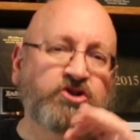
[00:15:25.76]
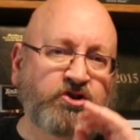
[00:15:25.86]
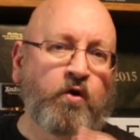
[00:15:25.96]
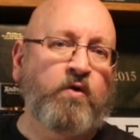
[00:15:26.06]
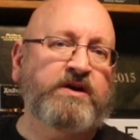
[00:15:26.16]

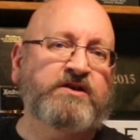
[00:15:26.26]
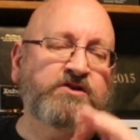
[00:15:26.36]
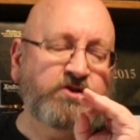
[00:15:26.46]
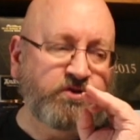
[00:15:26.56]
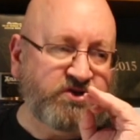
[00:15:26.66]
going
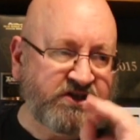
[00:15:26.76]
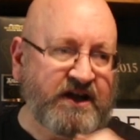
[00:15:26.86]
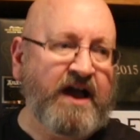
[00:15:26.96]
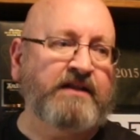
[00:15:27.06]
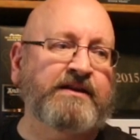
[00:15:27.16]
to
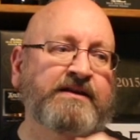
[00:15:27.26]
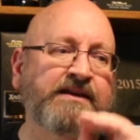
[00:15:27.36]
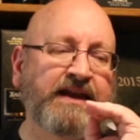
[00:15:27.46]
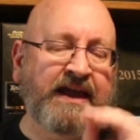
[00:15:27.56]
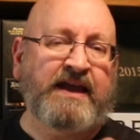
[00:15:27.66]

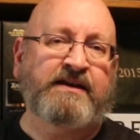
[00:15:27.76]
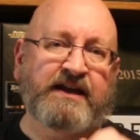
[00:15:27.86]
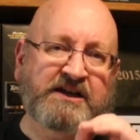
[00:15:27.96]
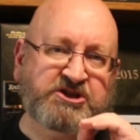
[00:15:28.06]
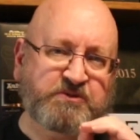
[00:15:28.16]
Scotland and
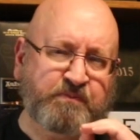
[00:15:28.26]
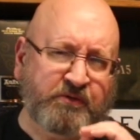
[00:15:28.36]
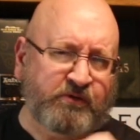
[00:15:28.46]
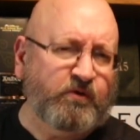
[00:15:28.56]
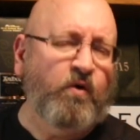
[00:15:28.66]

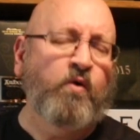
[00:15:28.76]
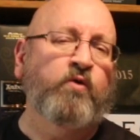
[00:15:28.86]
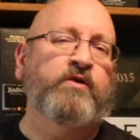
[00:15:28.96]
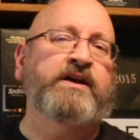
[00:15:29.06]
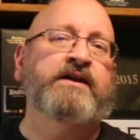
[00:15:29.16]

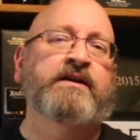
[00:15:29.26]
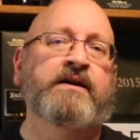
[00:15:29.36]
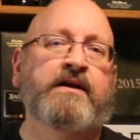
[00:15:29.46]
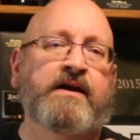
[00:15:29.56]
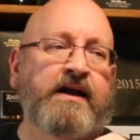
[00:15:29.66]
exploring
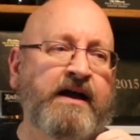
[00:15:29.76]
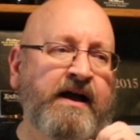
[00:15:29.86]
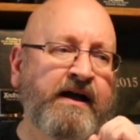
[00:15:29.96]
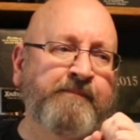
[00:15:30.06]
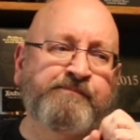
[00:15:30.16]

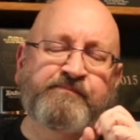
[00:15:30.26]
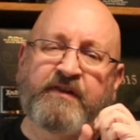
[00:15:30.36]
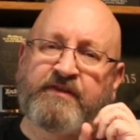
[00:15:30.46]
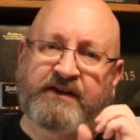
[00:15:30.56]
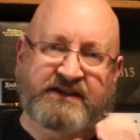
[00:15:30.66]
um,
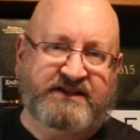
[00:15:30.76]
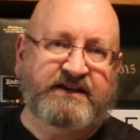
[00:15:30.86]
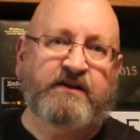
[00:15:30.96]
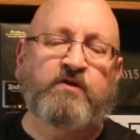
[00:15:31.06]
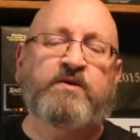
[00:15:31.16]
the
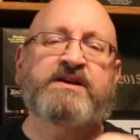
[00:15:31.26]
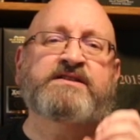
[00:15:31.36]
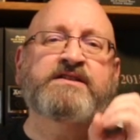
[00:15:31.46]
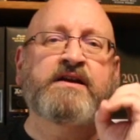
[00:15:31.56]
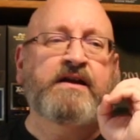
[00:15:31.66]

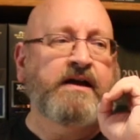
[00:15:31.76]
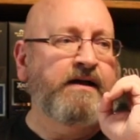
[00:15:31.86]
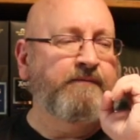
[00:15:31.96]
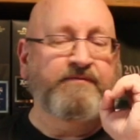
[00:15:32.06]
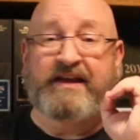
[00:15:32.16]
distilleries,
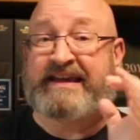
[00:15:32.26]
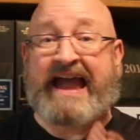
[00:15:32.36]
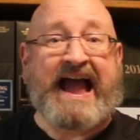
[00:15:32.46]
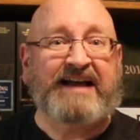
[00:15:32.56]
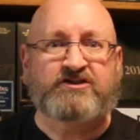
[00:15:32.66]
uh, the
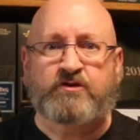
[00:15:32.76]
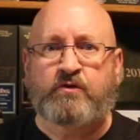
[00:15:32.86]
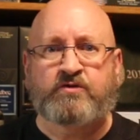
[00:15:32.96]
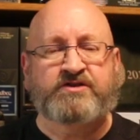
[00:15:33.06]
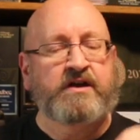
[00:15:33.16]

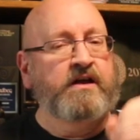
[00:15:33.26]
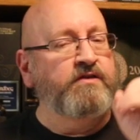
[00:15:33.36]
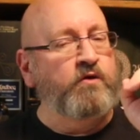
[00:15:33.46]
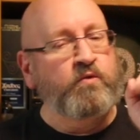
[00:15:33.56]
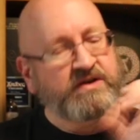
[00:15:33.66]
castles,
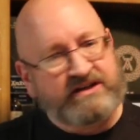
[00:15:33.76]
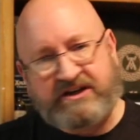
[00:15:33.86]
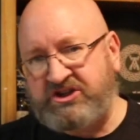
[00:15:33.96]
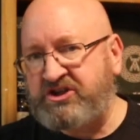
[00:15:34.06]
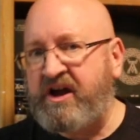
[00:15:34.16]
the
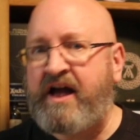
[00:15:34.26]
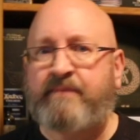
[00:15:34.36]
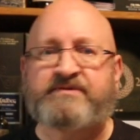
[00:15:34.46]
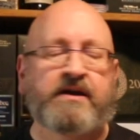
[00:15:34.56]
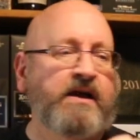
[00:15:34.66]
whiskey
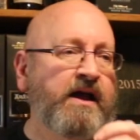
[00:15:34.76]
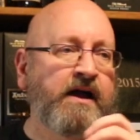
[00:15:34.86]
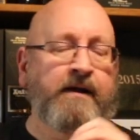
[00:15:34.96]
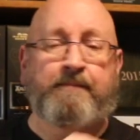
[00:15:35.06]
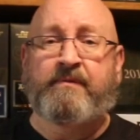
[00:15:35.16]
shops,
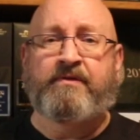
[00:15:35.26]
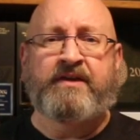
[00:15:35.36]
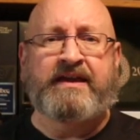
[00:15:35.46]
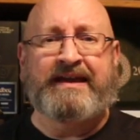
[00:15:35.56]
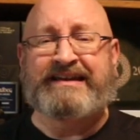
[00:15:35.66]
um,
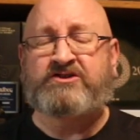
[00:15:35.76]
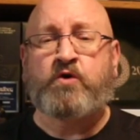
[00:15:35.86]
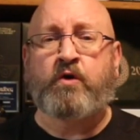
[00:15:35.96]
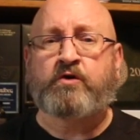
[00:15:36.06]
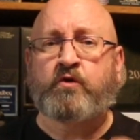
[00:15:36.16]
the
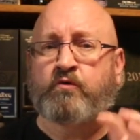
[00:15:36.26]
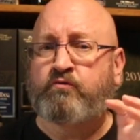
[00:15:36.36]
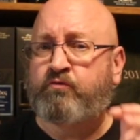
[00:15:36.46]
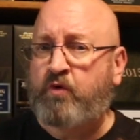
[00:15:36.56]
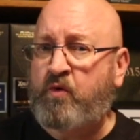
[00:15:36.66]
historical
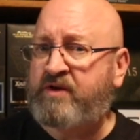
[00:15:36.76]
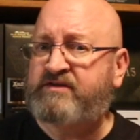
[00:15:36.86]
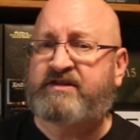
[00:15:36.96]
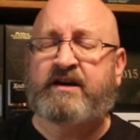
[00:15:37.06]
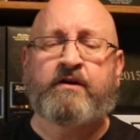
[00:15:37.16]

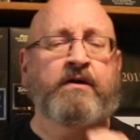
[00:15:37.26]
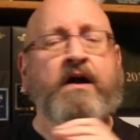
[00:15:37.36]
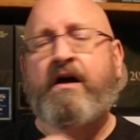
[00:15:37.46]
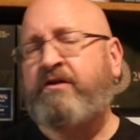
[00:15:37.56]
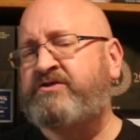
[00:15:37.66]
ruins there,
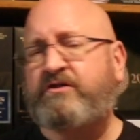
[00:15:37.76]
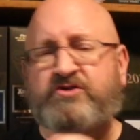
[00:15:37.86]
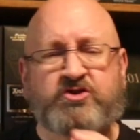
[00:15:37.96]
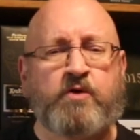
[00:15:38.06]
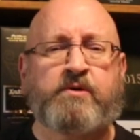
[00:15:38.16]
uh,
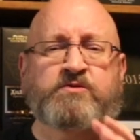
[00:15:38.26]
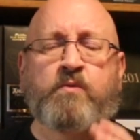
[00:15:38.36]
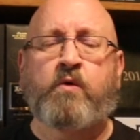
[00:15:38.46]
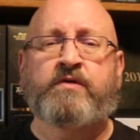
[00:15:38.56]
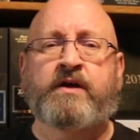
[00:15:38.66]
so much
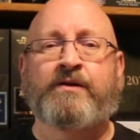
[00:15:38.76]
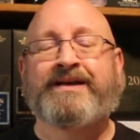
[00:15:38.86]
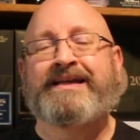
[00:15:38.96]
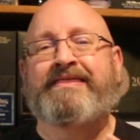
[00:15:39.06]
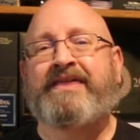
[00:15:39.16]
more
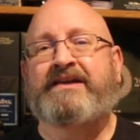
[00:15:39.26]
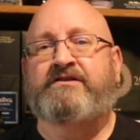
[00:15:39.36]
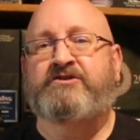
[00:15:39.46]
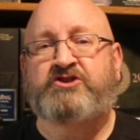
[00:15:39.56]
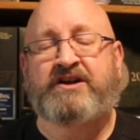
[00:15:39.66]
there
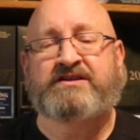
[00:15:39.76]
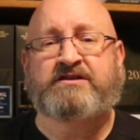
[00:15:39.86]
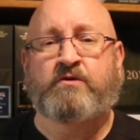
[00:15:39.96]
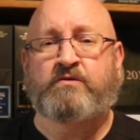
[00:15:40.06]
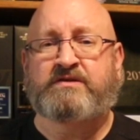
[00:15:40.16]
than
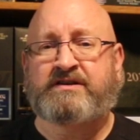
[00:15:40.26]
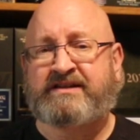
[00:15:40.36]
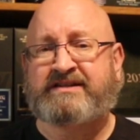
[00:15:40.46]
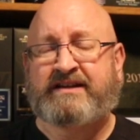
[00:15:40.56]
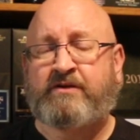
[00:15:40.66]
just the, the
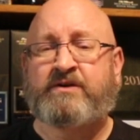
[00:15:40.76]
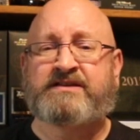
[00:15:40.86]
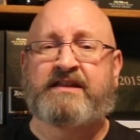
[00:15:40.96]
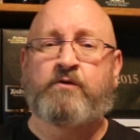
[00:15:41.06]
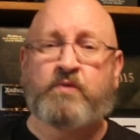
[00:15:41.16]

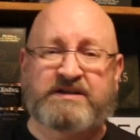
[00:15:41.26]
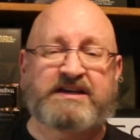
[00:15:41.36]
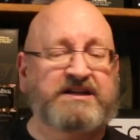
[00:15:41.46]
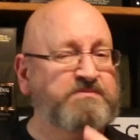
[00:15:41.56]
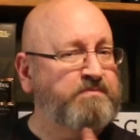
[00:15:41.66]
distilleries and the
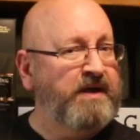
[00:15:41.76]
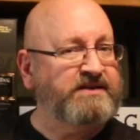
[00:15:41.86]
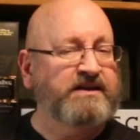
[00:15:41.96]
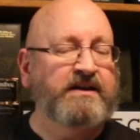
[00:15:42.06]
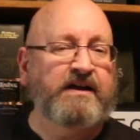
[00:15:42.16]
whiskeys,
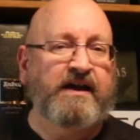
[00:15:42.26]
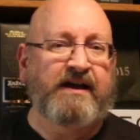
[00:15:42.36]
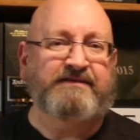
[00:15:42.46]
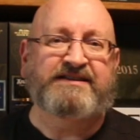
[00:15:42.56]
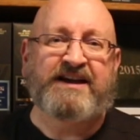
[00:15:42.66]
but
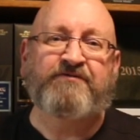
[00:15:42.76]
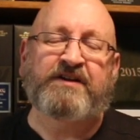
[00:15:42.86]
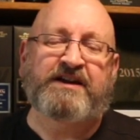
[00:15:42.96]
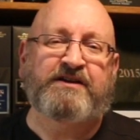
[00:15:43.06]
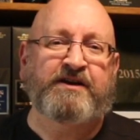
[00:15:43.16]
uh,
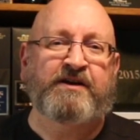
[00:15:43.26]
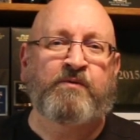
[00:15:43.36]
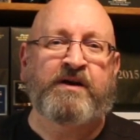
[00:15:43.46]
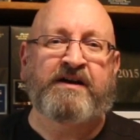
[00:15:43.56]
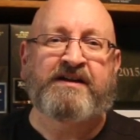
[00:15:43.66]
definitely you're going
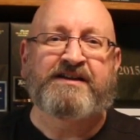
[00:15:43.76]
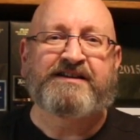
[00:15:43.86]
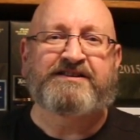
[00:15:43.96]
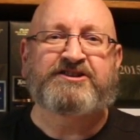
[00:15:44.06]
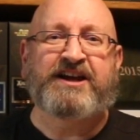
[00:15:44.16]
to want
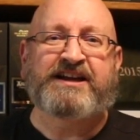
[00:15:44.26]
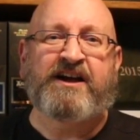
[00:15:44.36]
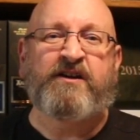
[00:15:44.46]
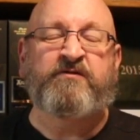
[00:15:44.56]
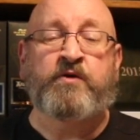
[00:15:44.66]
to check
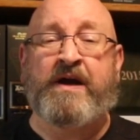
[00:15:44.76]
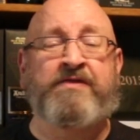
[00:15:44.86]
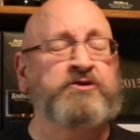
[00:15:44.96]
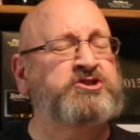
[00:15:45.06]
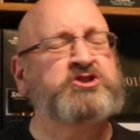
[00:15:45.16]
out a few.
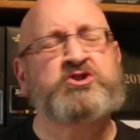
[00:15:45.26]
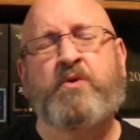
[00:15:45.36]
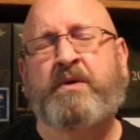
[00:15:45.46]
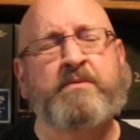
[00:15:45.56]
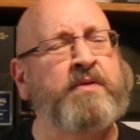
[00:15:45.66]
And there's
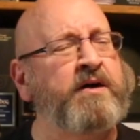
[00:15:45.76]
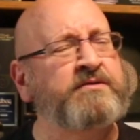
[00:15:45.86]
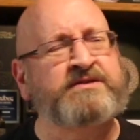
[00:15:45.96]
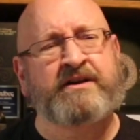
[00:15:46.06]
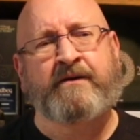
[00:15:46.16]
so many
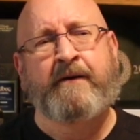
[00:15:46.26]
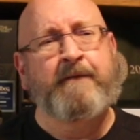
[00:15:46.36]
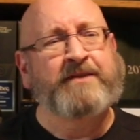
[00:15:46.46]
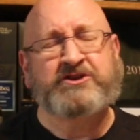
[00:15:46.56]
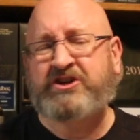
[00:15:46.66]
bottles there
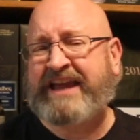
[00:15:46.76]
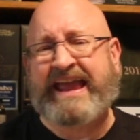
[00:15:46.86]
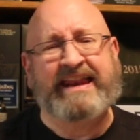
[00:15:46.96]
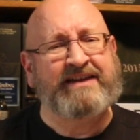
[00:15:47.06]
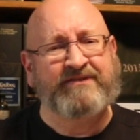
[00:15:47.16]
that you
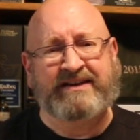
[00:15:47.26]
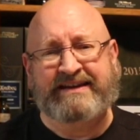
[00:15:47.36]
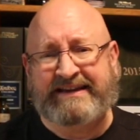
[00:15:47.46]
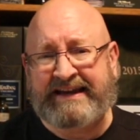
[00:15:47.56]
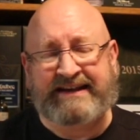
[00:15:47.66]
can't
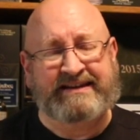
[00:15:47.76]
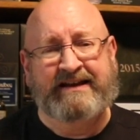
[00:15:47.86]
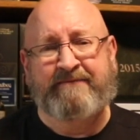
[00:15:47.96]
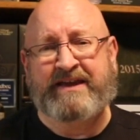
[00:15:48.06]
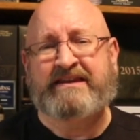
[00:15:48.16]
even get
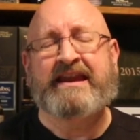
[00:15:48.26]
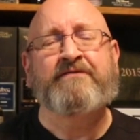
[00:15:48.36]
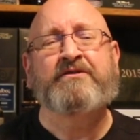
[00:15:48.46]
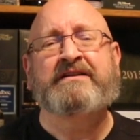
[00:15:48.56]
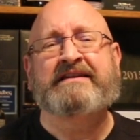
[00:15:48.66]
that
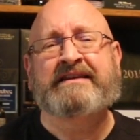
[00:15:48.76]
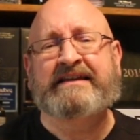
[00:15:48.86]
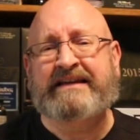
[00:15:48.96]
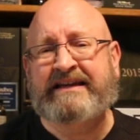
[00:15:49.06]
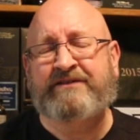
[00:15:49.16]
never
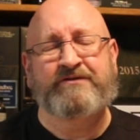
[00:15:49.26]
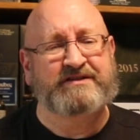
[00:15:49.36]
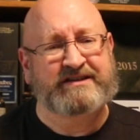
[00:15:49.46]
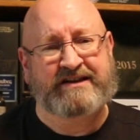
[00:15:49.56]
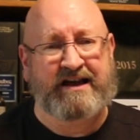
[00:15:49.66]
leave
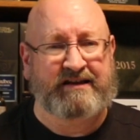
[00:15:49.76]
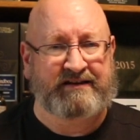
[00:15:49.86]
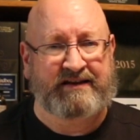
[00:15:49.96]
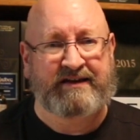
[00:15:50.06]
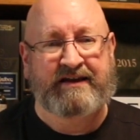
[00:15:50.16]

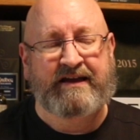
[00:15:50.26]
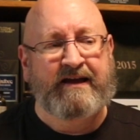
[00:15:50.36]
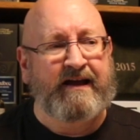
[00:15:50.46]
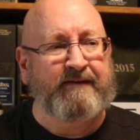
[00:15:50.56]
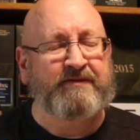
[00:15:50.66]
Scotland.
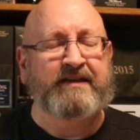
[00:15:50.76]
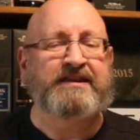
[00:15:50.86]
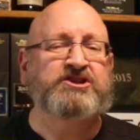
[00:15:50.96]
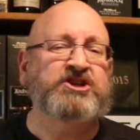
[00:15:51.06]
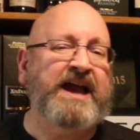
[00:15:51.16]
Uh, the,
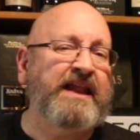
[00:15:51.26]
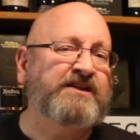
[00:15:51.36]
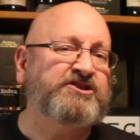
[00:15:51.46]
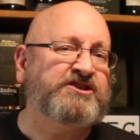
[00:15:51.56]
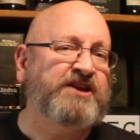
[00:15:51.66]
the
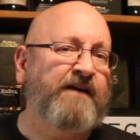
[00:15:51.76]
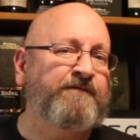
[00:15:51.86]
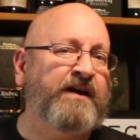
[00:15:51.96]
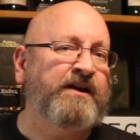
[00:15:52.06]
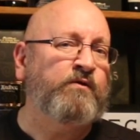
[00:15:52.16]
challenge is not
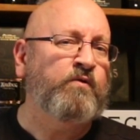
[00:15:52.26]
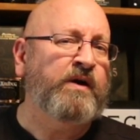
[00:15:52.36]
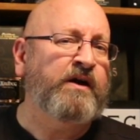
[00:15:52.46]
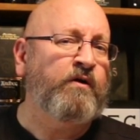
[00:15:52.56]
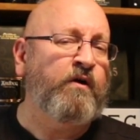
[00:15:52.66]
finding
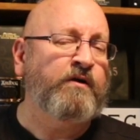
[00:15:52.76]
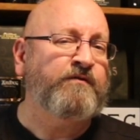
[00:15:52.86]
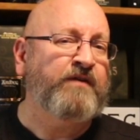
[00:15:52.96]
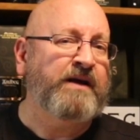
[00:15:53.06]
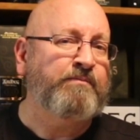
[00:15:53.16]
rare or hard
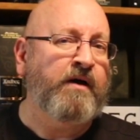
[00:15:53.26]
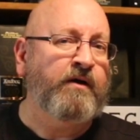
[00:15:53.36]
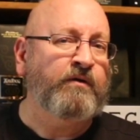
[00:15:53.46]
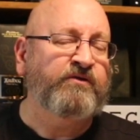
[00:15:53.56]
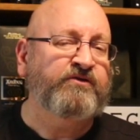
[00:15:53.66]
to find
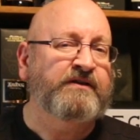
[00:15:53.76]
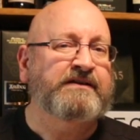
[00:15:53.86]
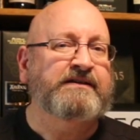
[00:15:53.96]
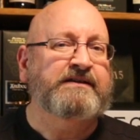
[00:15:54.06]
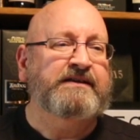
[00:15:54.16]
bottles.
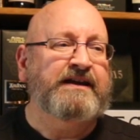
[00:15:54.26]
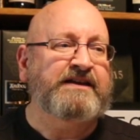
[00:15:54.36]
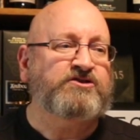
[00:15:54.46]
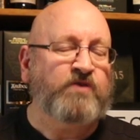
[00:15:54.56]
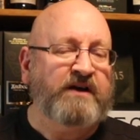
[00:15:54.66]

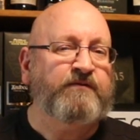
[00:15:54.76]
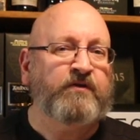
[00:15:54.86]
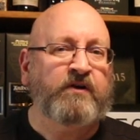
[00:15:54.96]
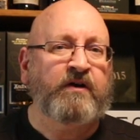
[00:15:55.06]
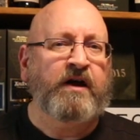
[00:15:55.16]
It's trying to
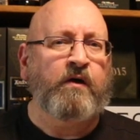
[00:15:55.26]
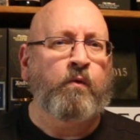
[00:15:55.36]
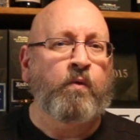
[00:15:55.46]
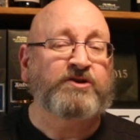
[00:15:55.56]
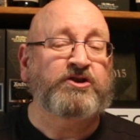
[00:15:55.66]
figure
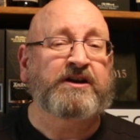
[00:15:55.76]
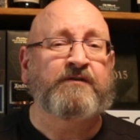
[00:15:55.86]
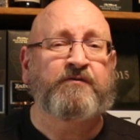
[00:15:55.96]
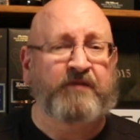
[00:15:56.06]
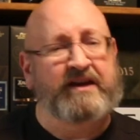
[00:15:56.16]
out what you
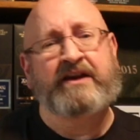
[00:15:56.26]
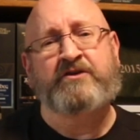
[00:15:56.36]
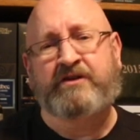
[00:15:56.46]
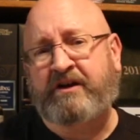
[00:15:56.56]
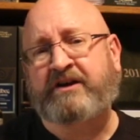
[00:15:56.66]
can fit
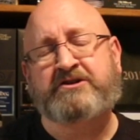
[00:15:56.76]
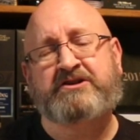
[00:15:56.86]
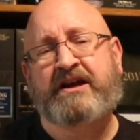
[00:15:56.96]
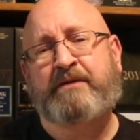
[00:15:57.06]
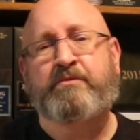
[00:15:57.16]
in your
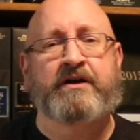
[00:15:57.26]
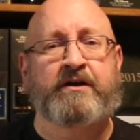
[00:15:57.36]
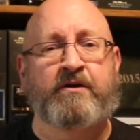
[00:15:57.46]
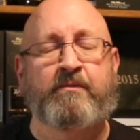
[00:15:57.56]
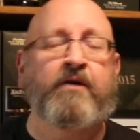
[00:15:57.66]
luggage and bring
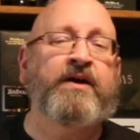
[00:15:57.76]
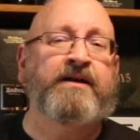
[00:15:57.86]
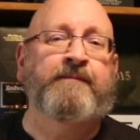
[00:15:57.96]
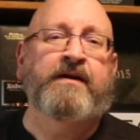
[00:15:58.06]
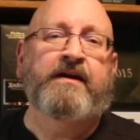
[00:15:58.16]
it home. All
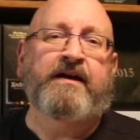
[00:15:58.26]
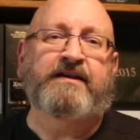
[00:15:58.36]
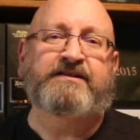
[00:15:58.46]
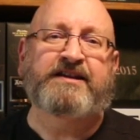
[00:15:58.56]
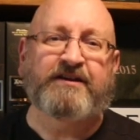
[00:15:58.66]
right,
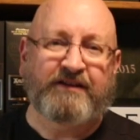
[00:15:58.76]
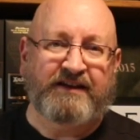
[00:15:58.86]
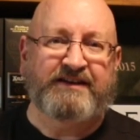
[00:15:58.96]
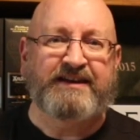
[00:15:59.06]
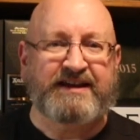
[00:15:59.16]
until
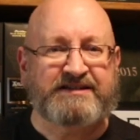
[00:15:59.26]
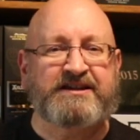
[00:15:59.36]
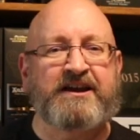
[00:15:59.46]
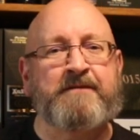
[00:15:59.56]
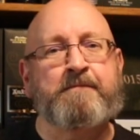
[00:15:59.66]
next
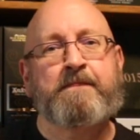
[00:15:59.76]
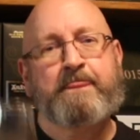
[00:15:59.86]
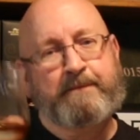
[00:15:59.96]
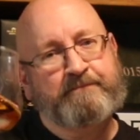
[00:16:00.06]
time,